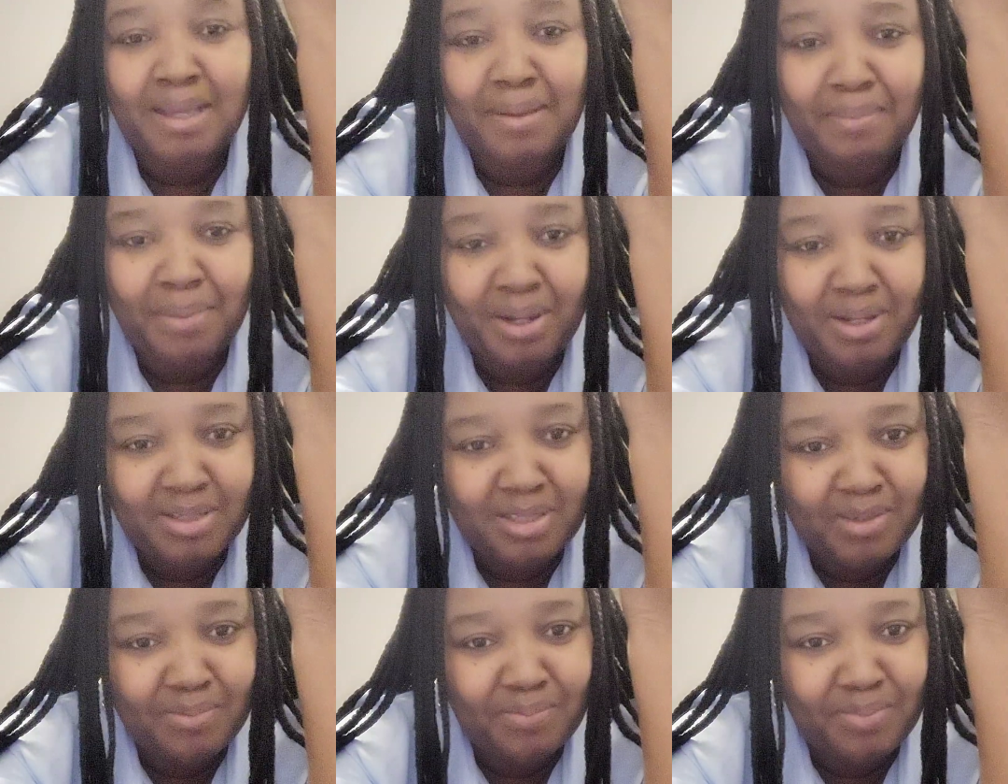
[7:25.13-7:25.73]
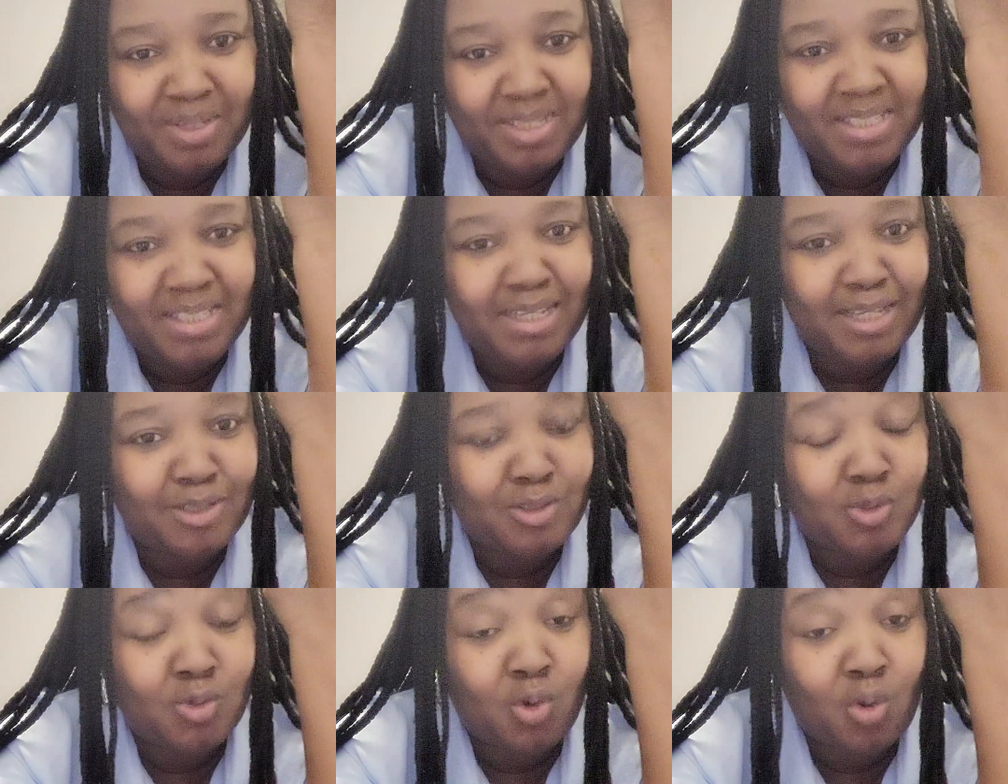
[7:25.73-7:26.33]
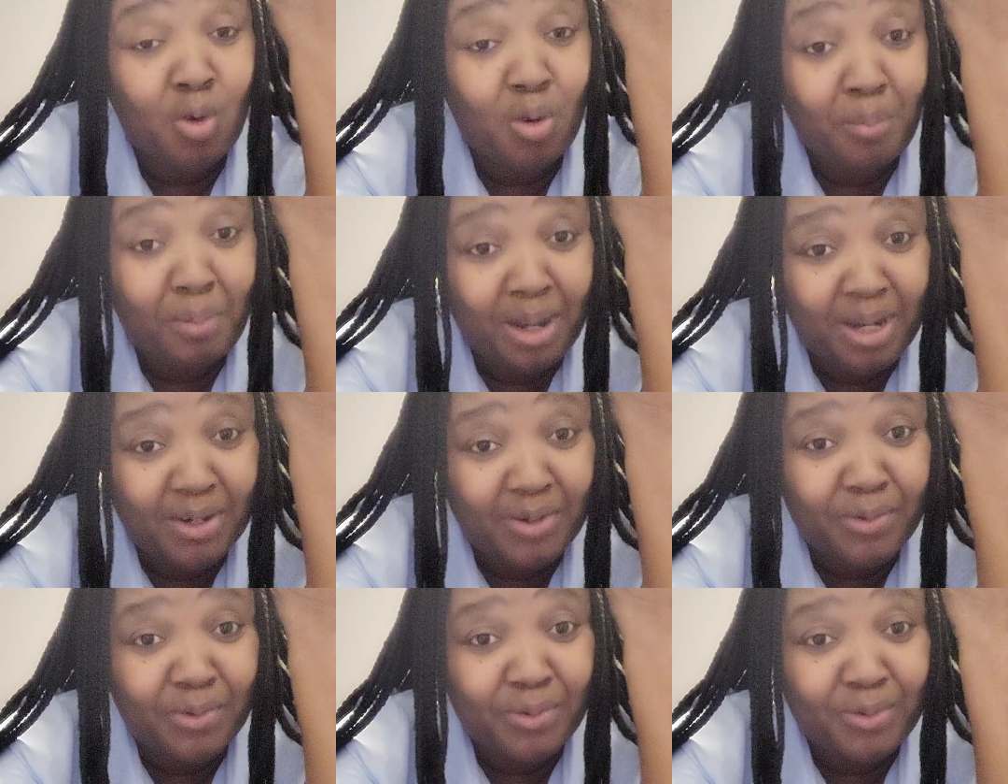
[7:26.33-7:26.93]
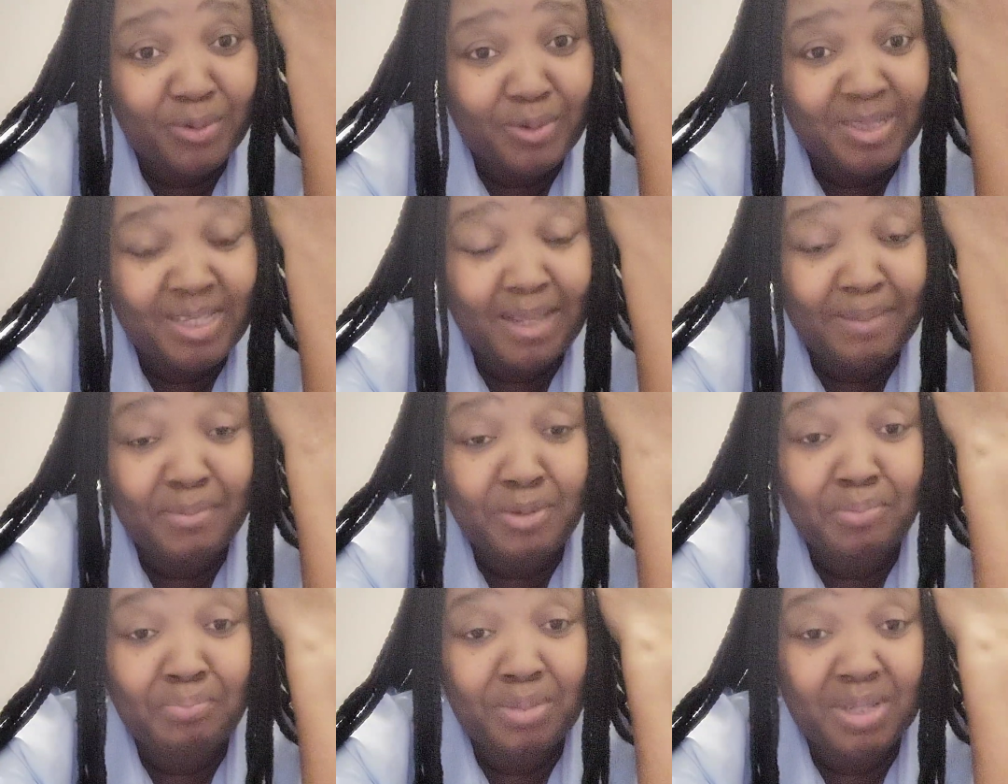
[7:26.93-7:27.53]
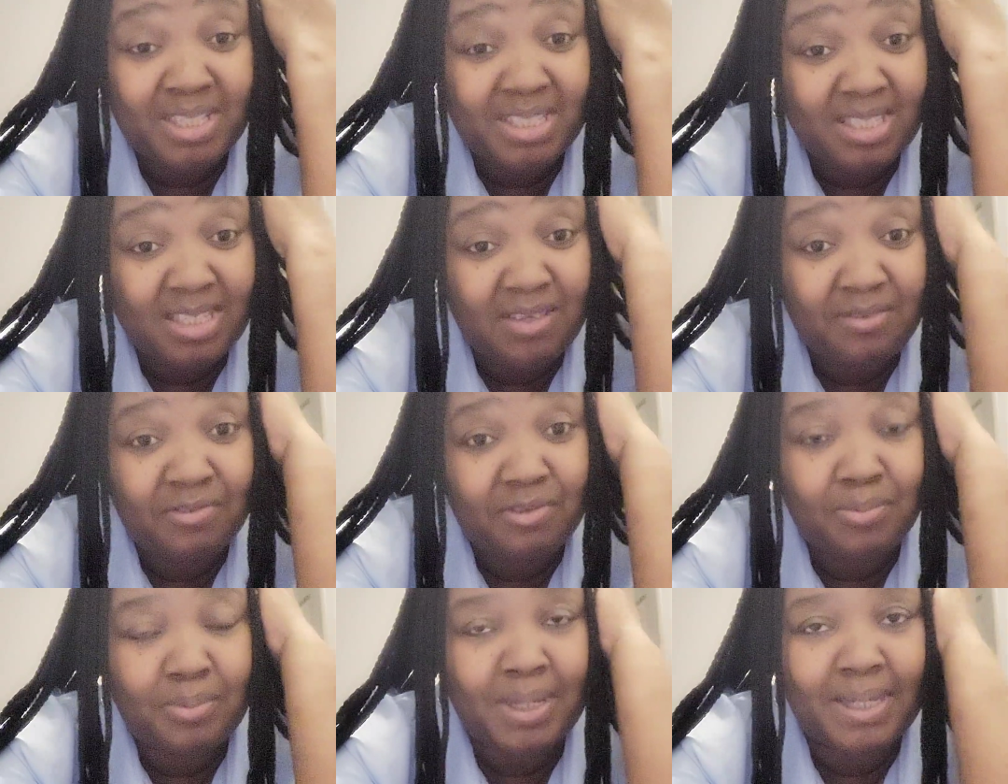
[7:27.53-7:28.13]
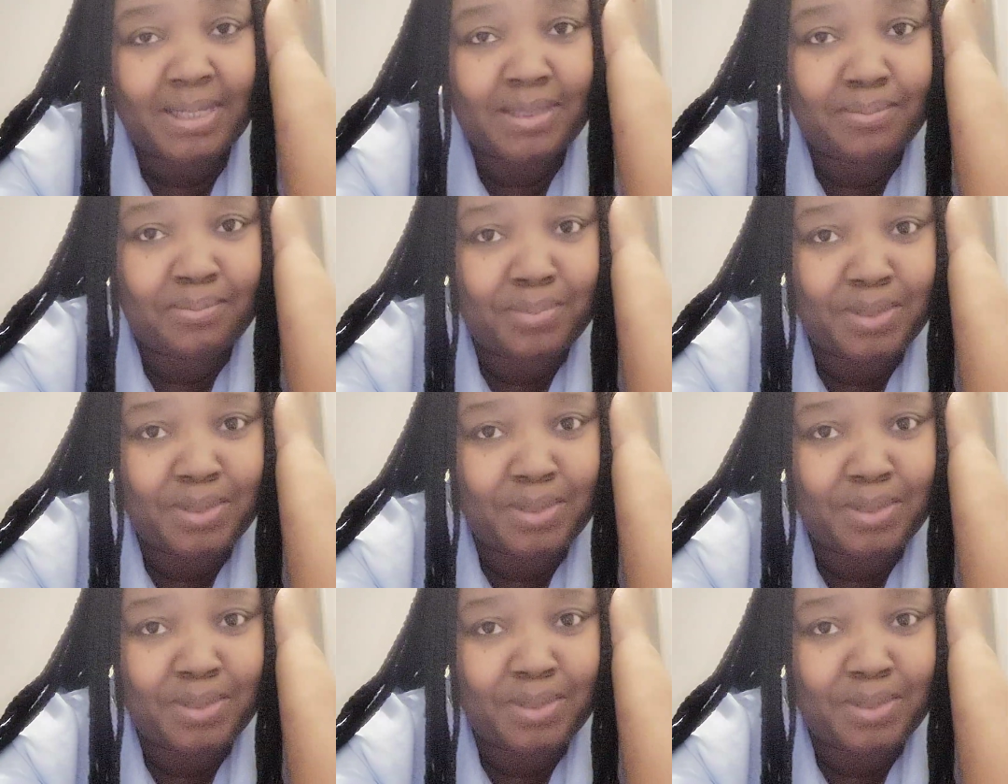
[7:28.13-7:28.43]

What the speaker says: about the patient to come across and be perceived by the